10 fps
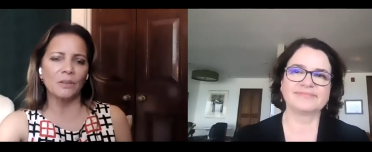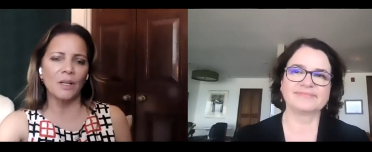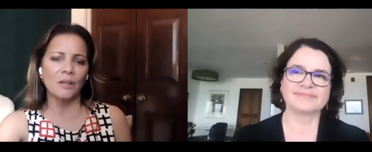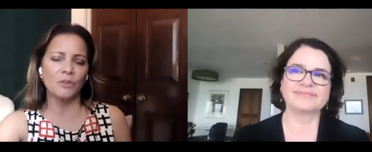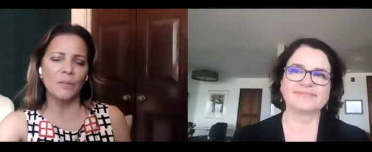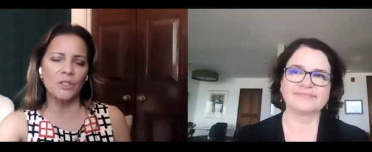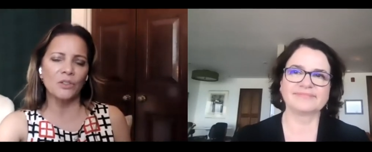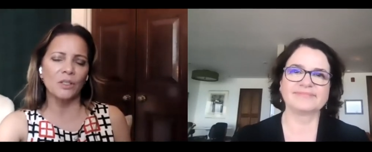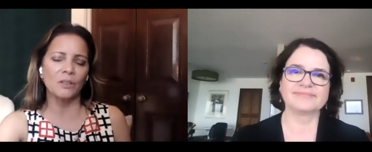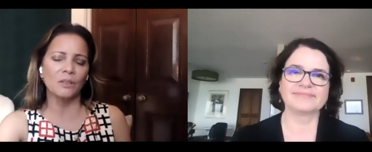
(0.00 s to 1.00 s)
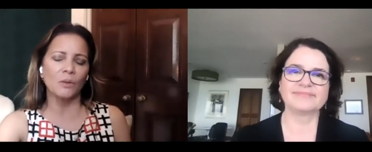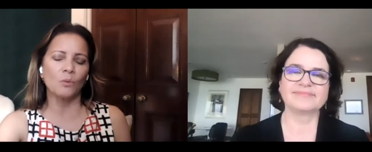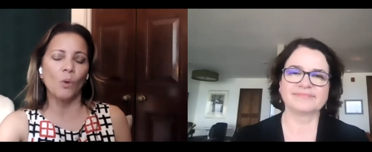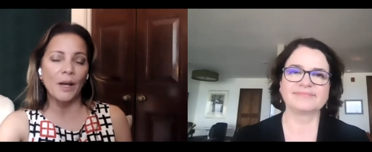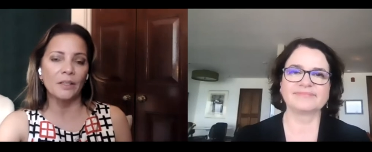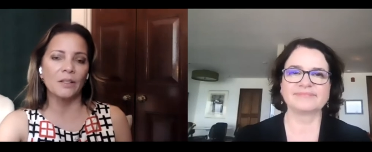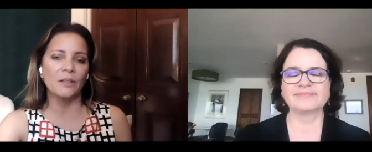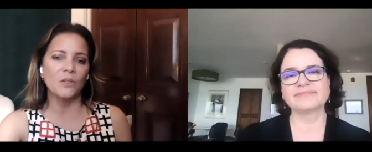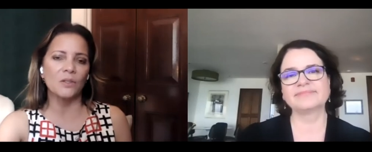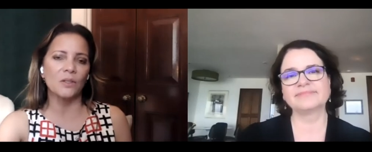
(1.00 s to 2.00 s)
Speaker 1: how you mentioned that that
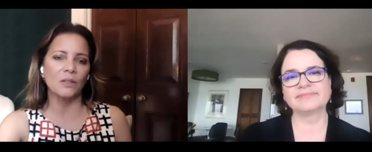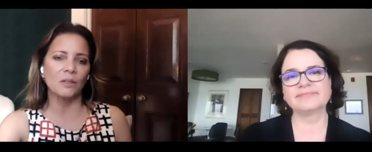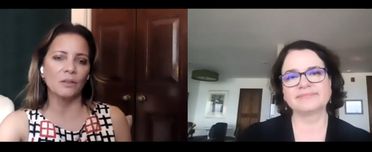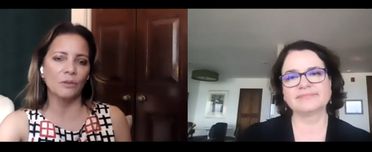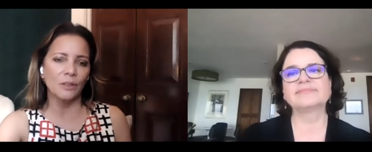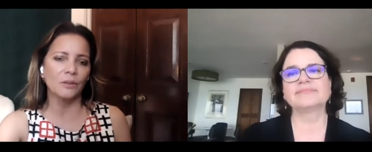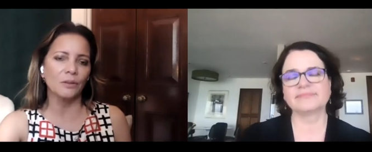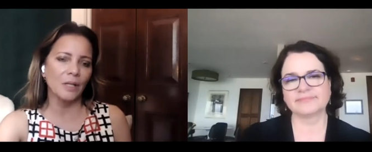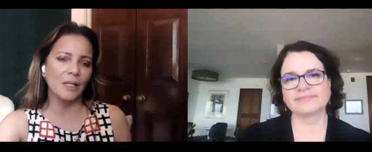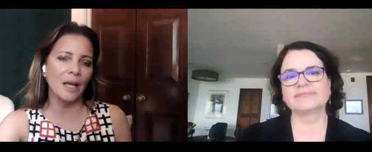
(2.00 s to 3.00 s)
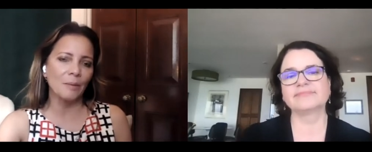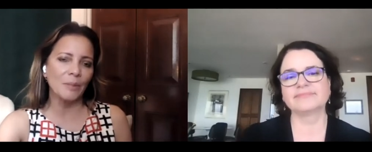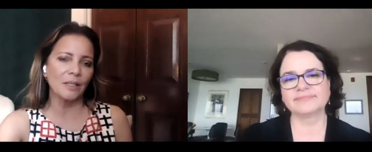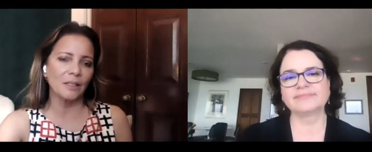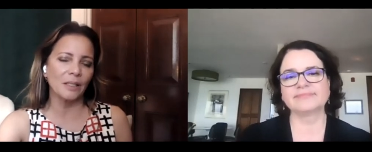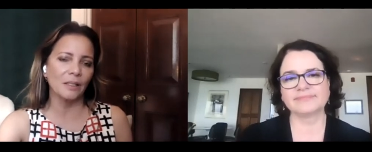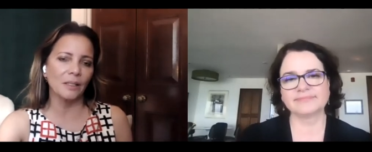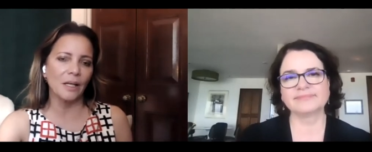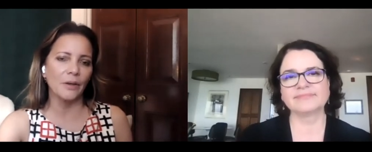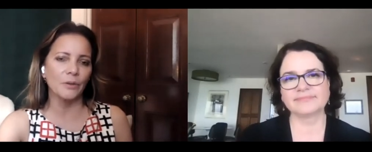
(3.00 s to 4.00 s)
whiteness is a, critical dynamic
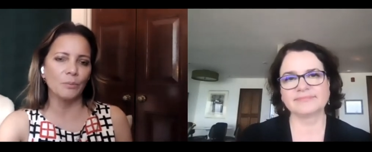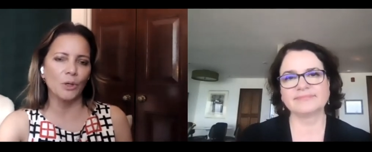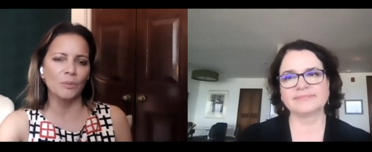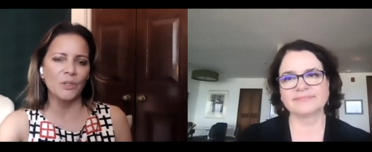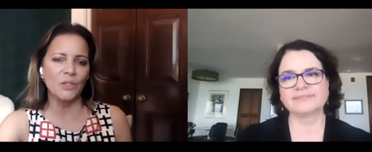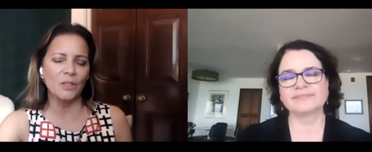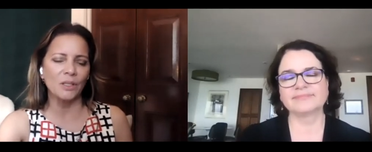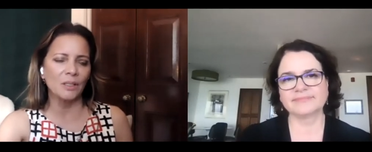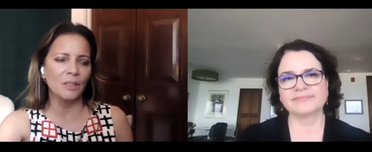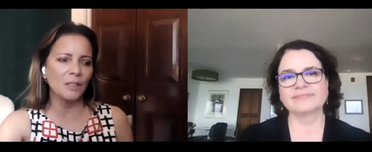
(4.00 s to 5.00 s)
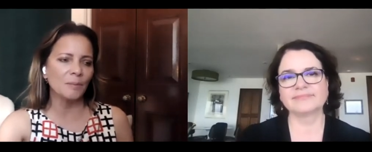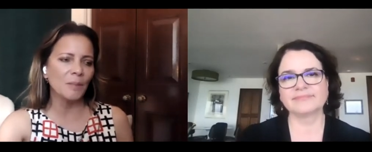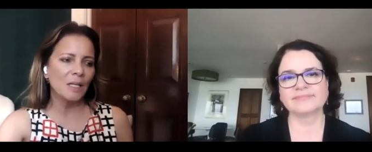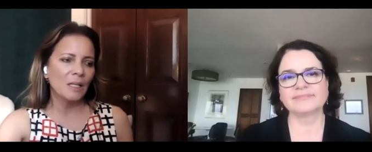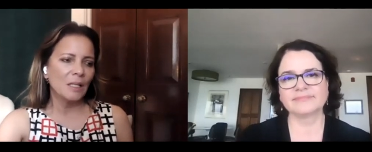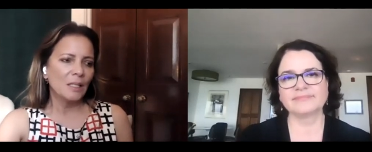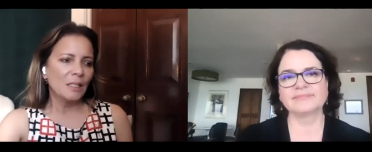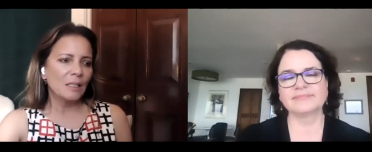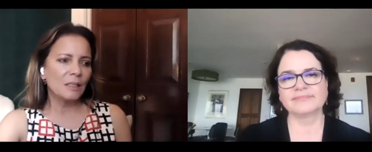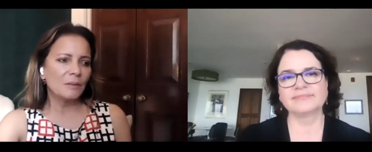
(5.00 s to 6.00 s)
uh, at the barbizon um,
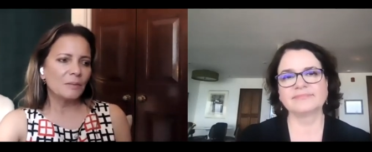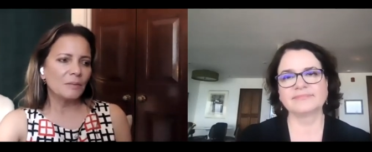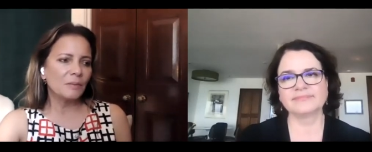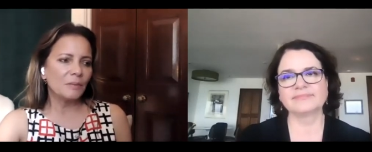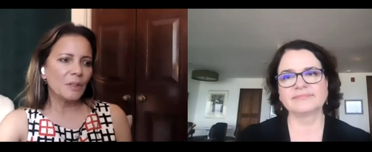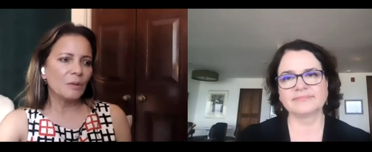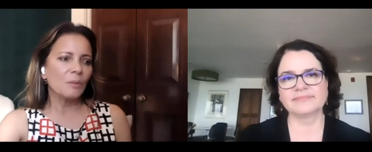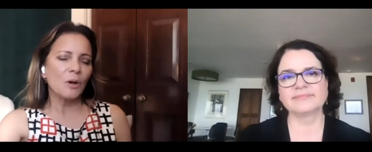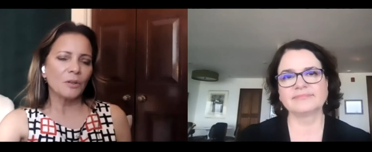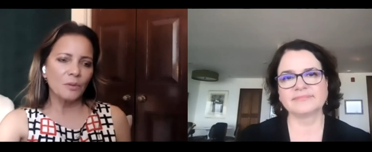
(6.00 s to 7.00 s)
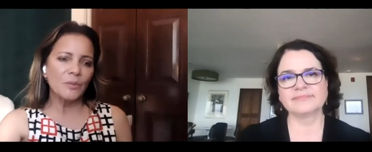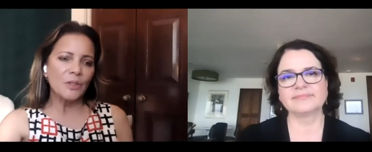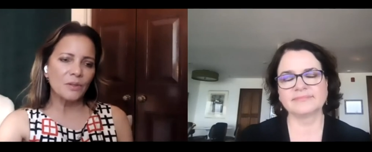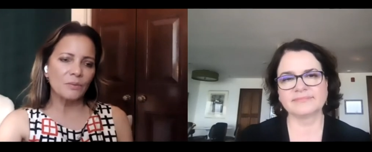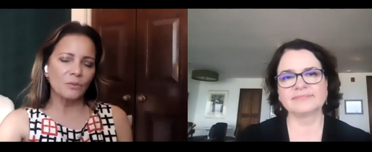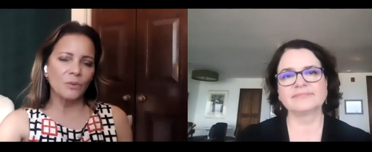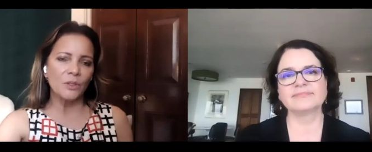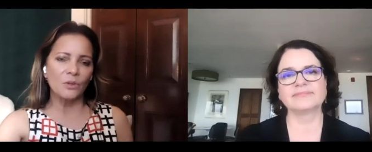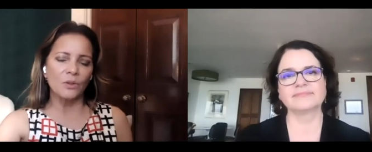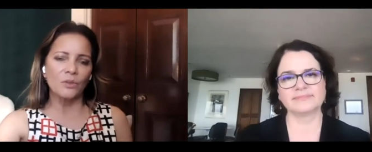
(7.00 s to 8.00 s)
uh, you know apart from this
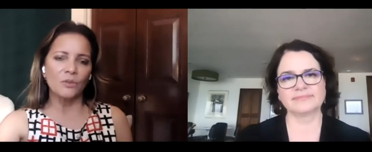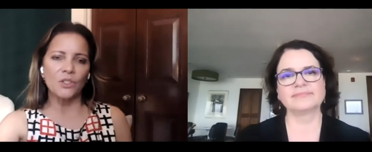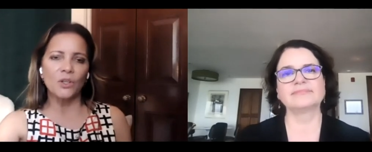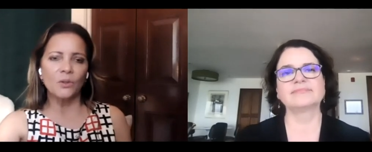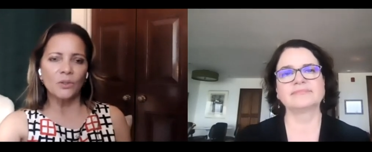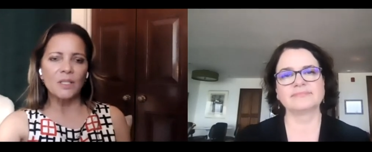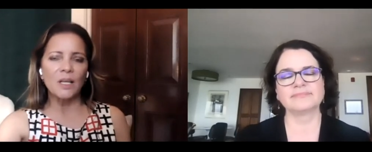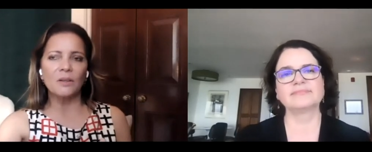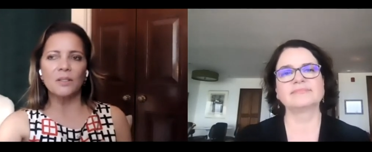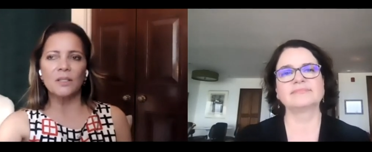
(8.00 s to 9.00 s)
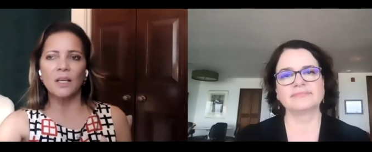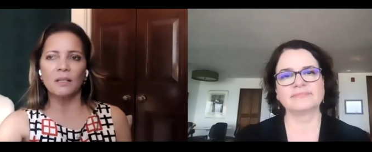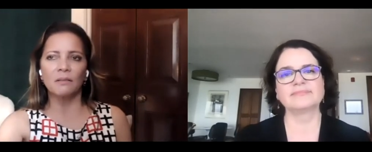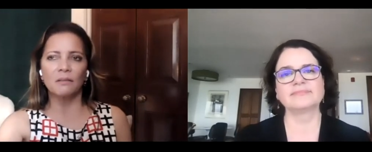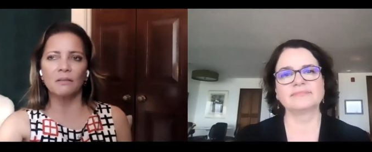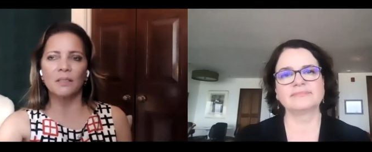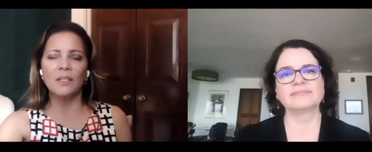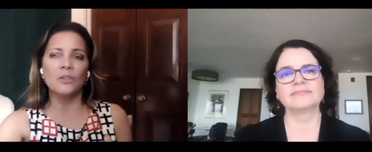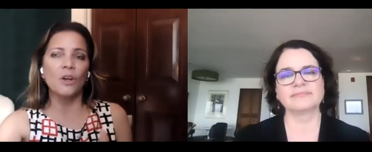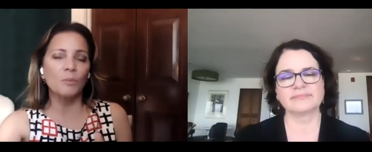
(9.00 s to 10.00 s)
one story you just told us how does that it
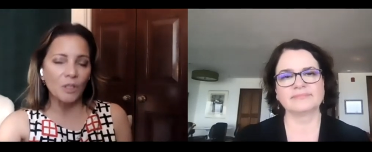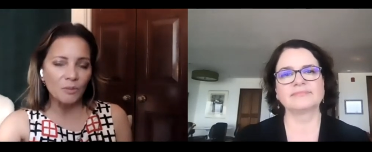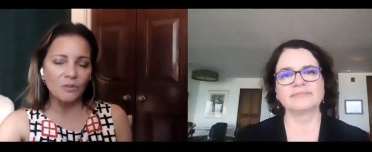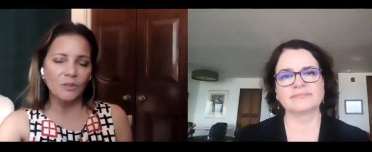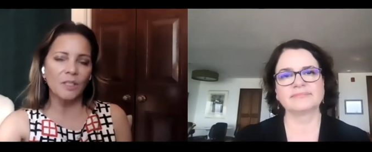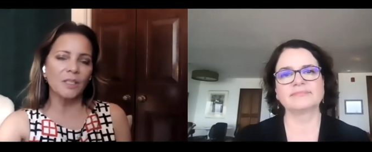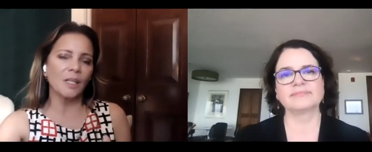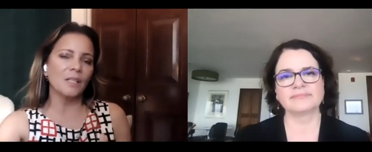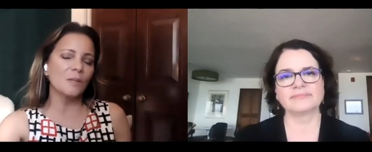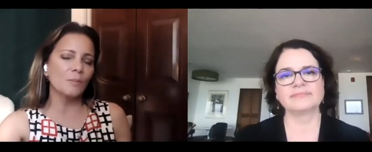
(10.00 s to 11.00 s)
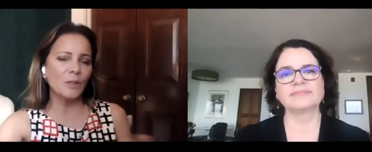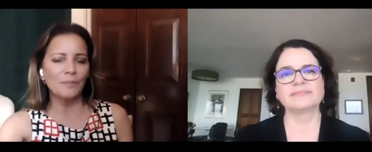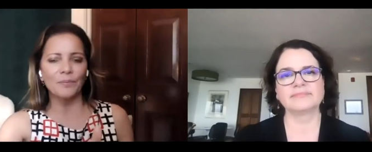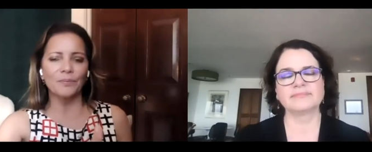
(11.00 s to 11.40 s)
doesn't open up the floodgates but